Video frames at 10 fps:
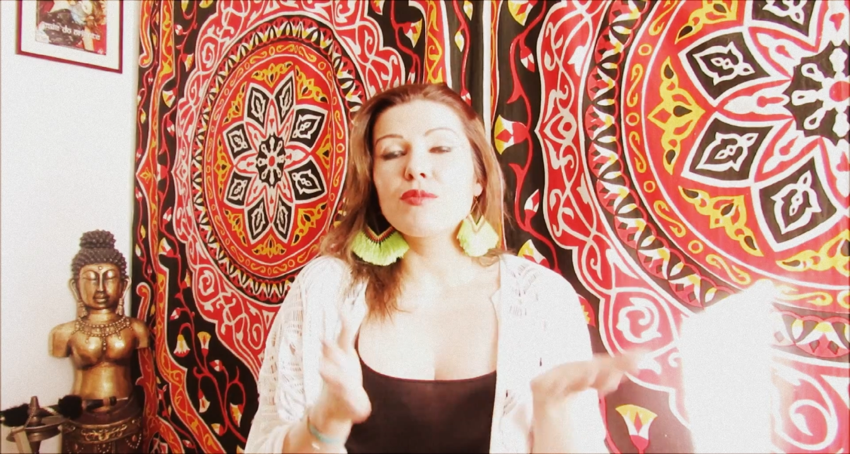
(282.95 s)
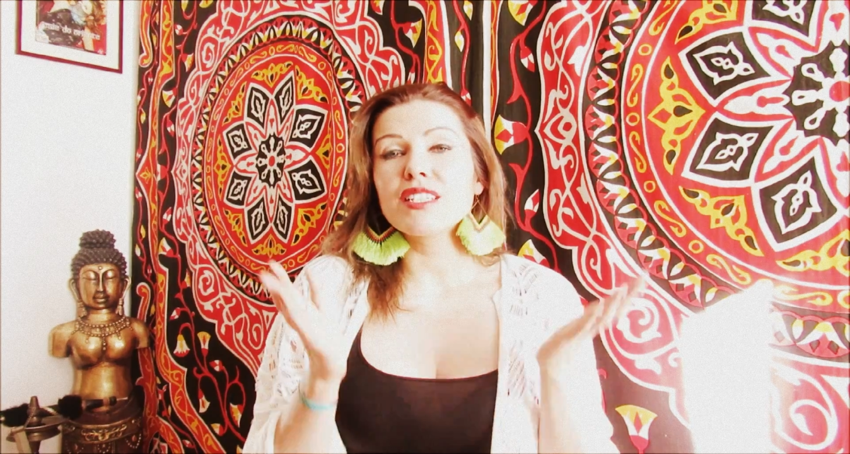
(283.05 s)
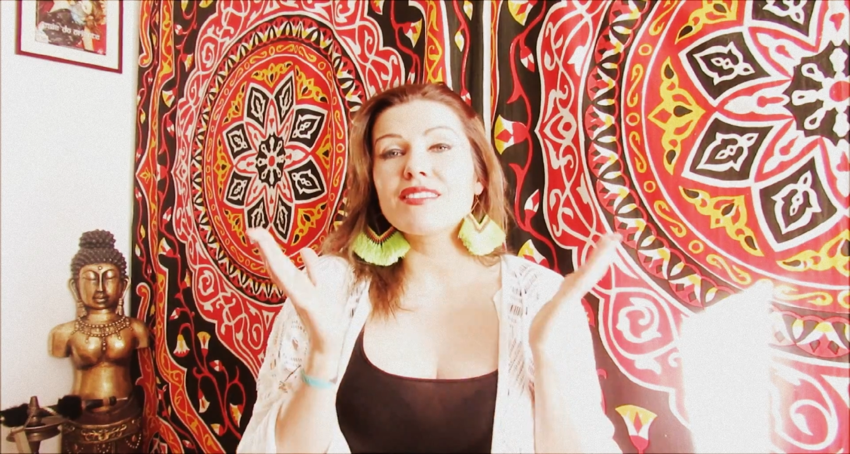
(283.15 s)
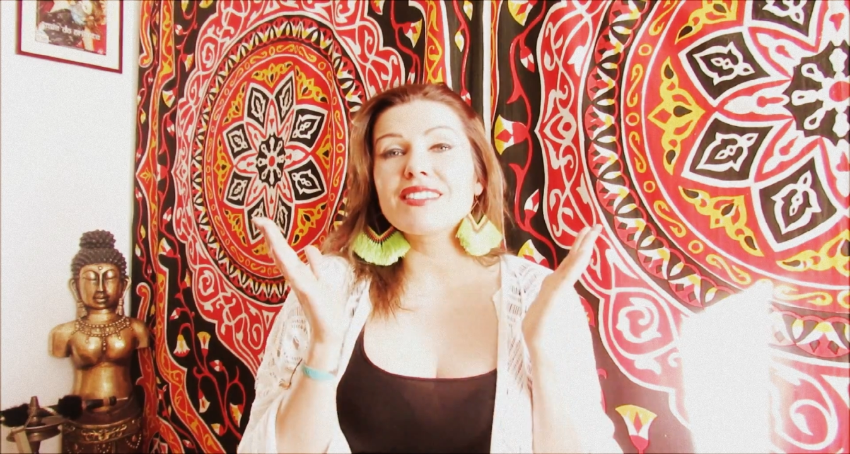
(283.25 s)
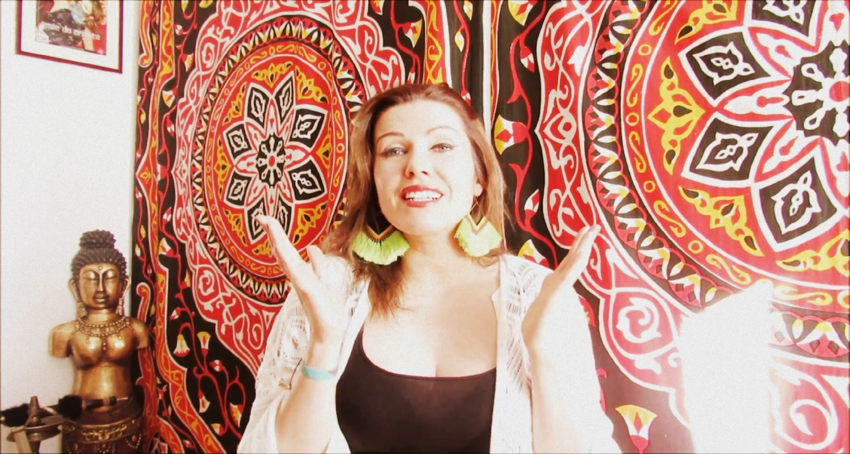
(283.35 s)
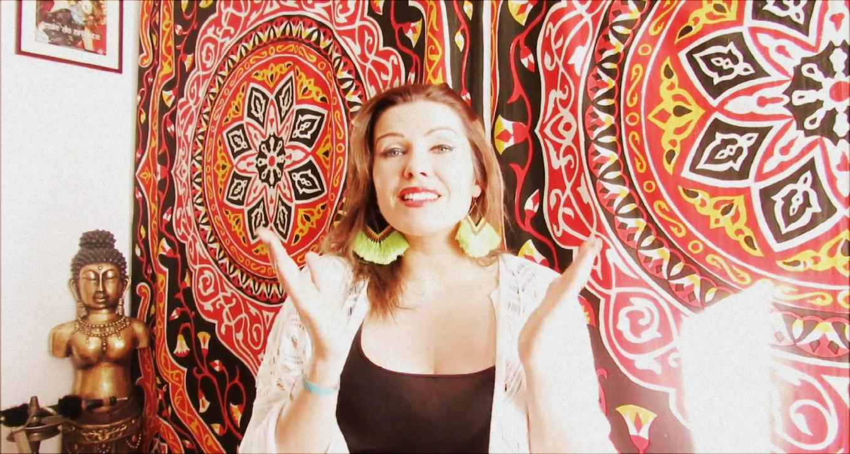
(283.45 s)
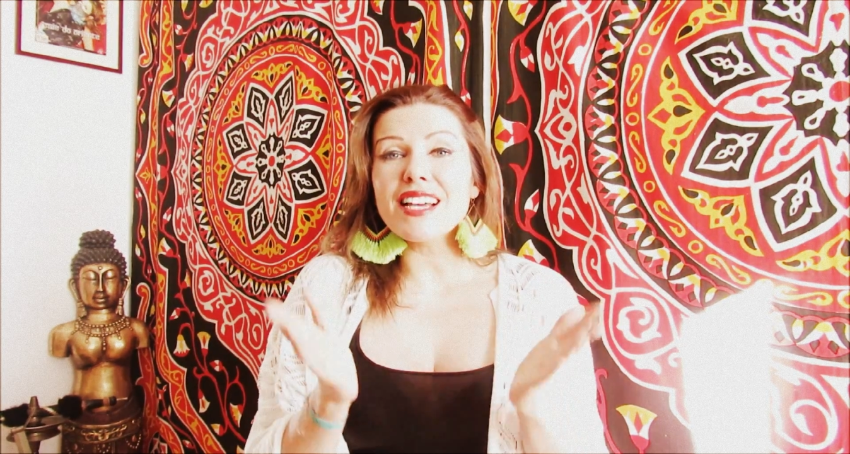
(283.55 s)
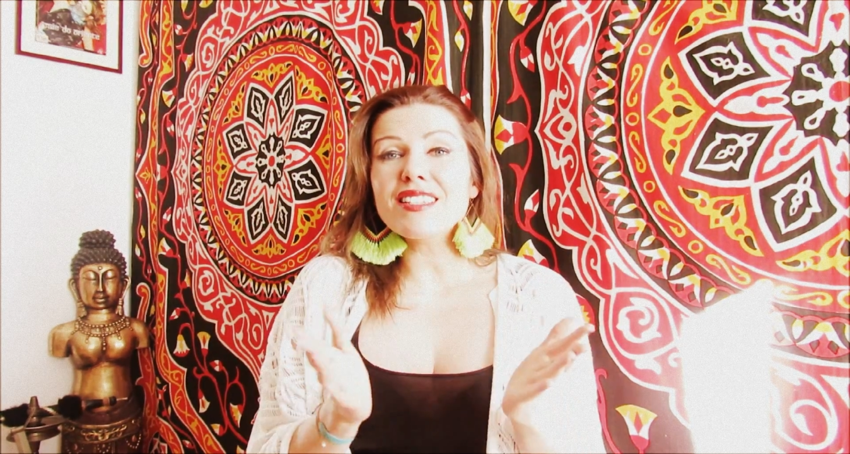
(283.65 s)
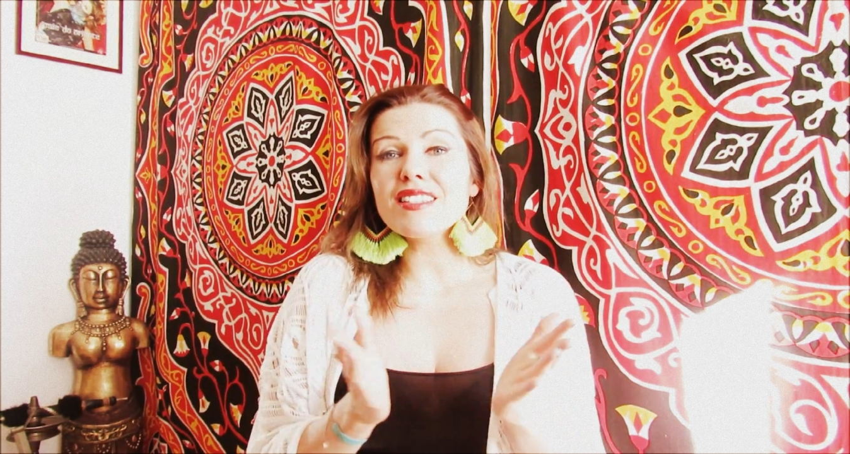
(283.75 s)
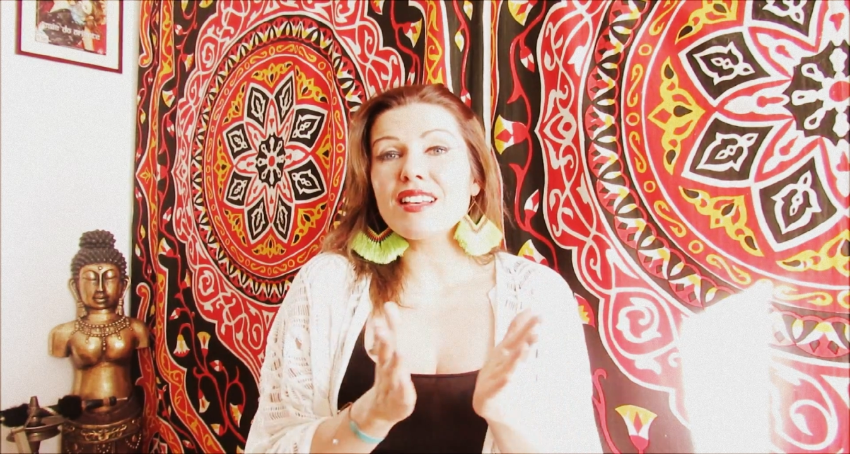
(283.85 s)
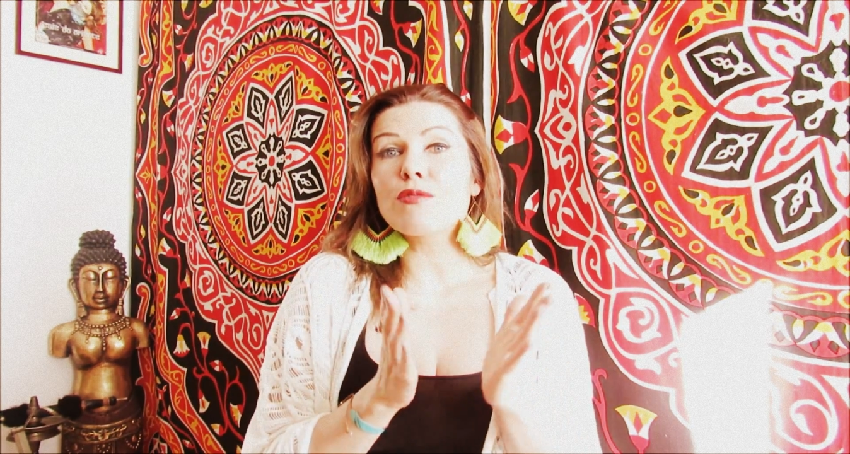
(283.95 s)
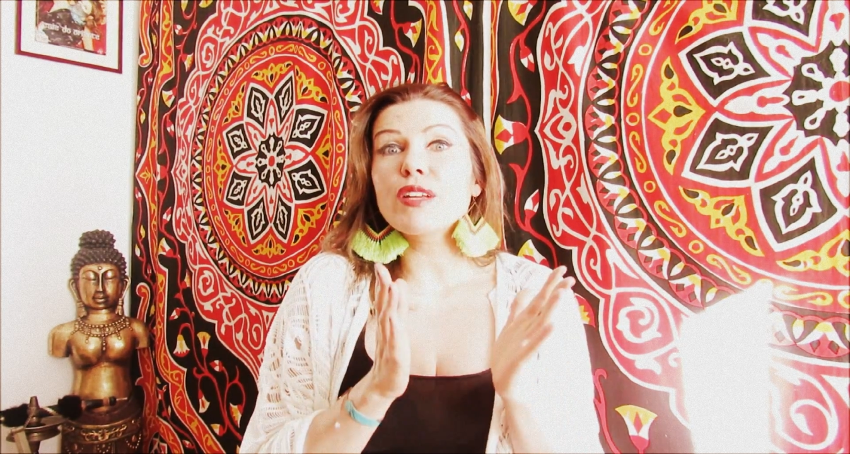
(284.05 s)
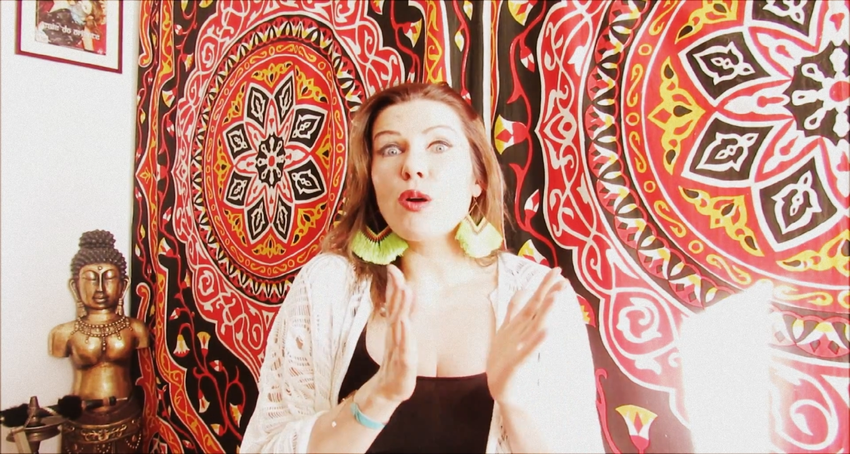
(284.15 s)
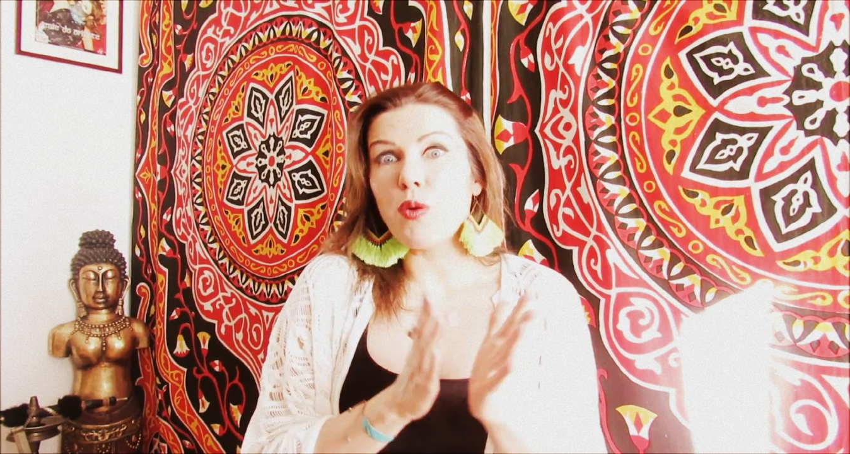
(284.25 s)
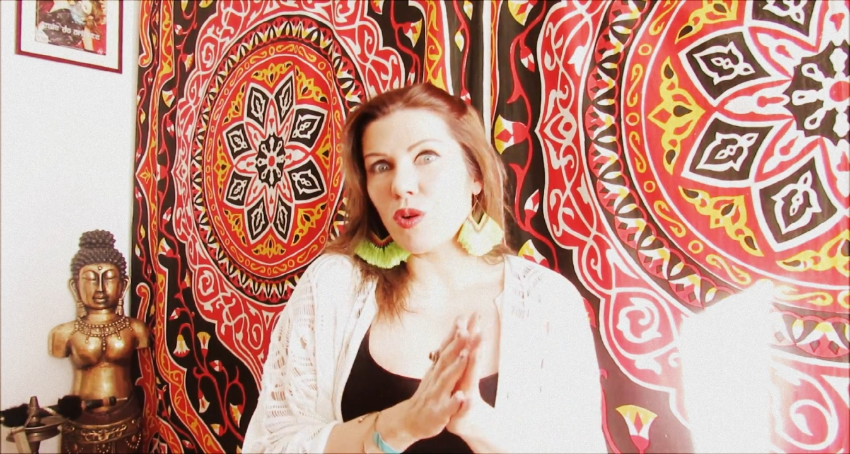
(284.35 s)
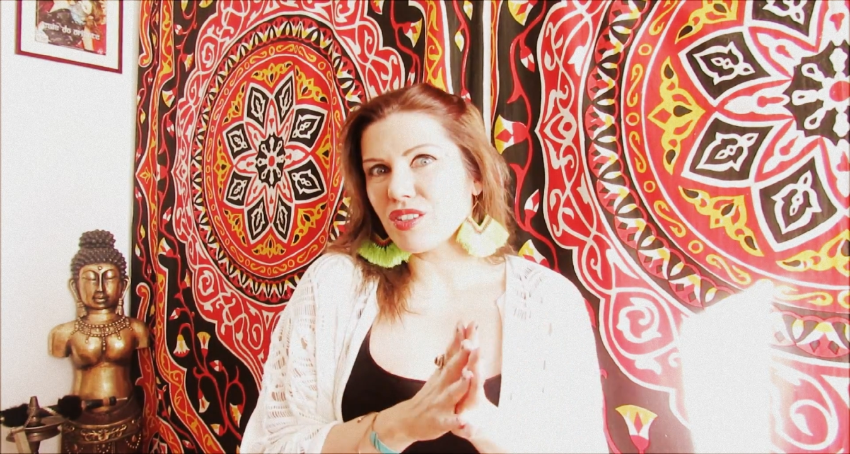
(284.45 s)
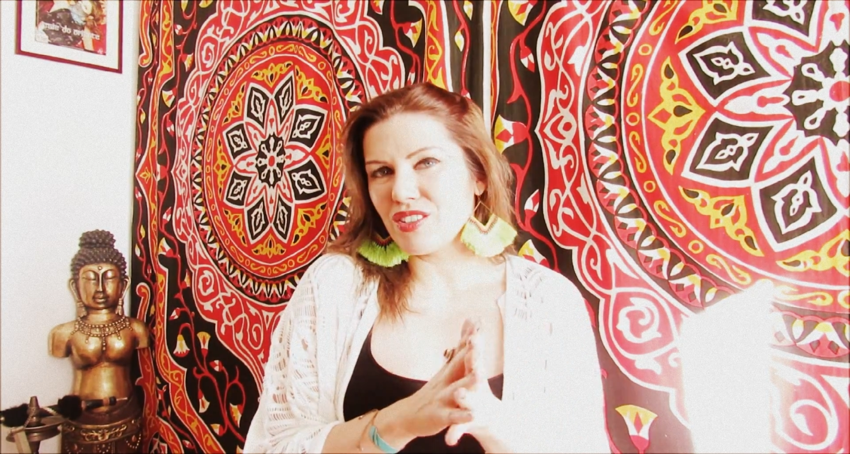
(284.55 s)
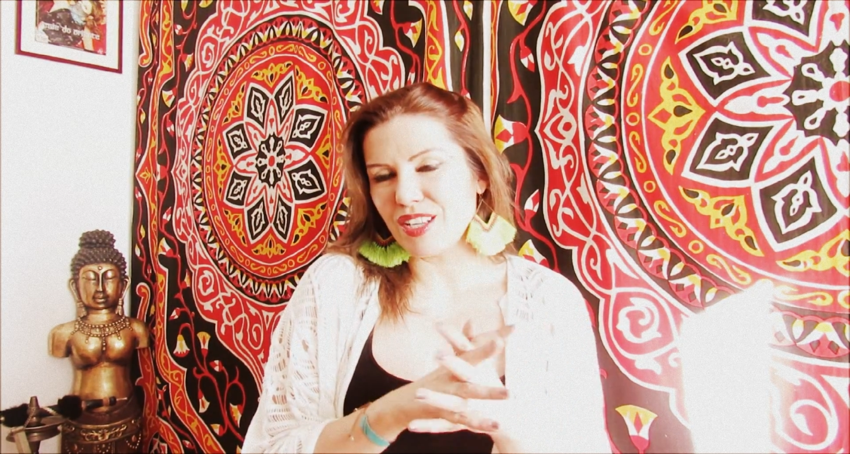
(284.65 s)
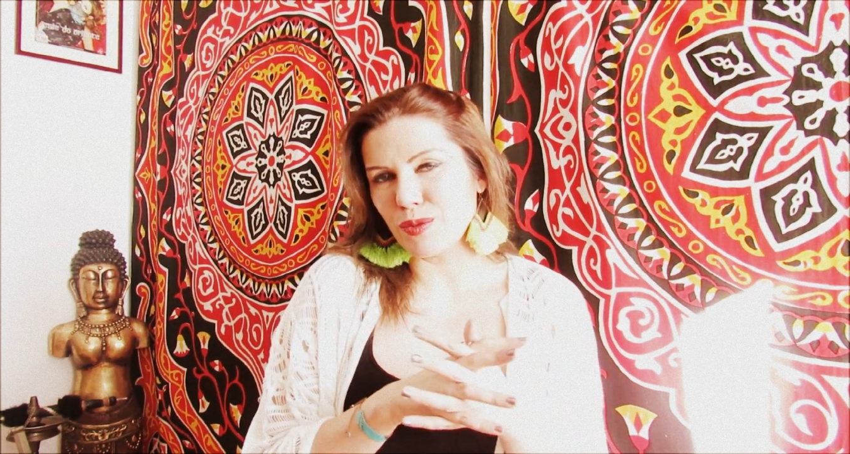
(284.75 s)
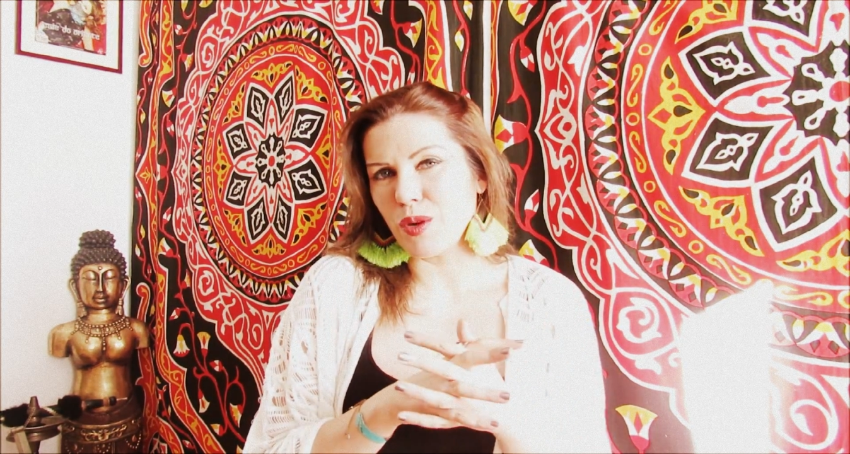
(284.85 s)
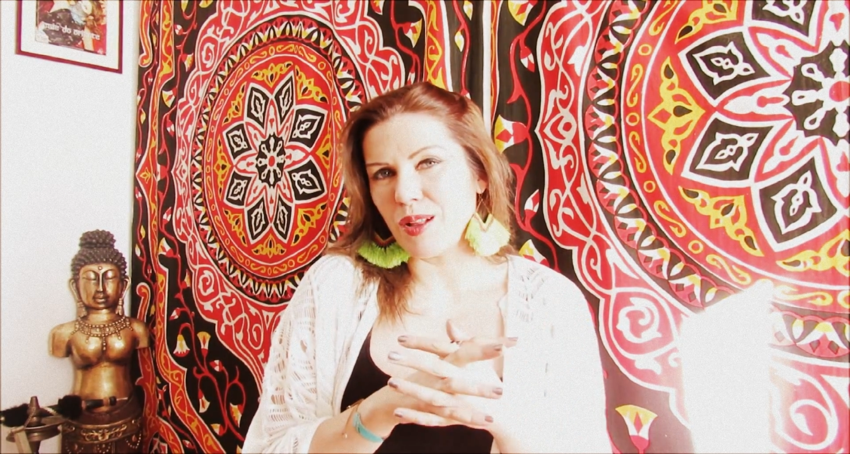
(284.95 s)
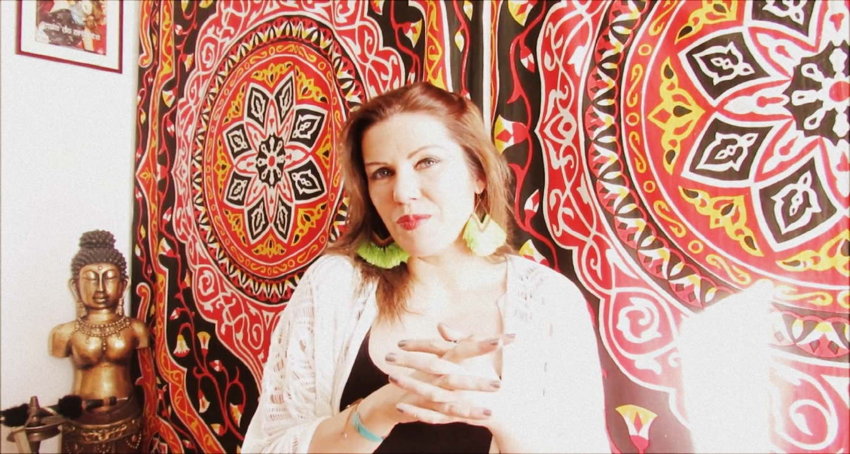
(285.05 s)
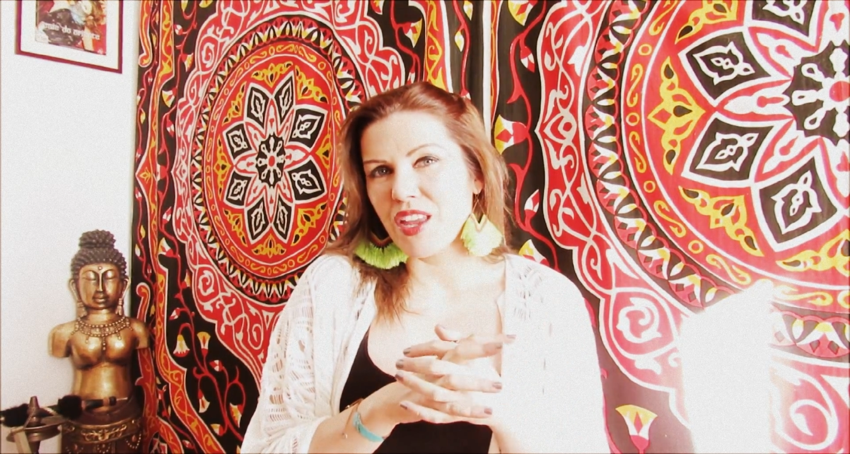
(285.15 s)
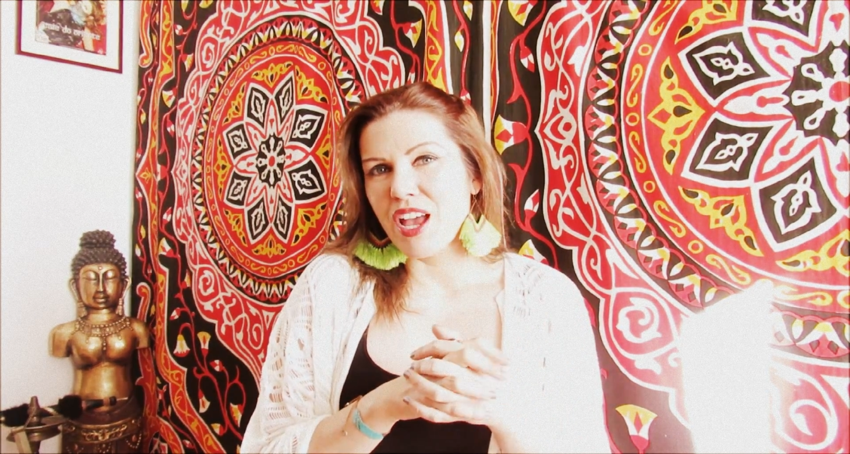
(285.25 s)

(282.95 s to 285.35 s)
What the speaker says: but the classes are recorded as well,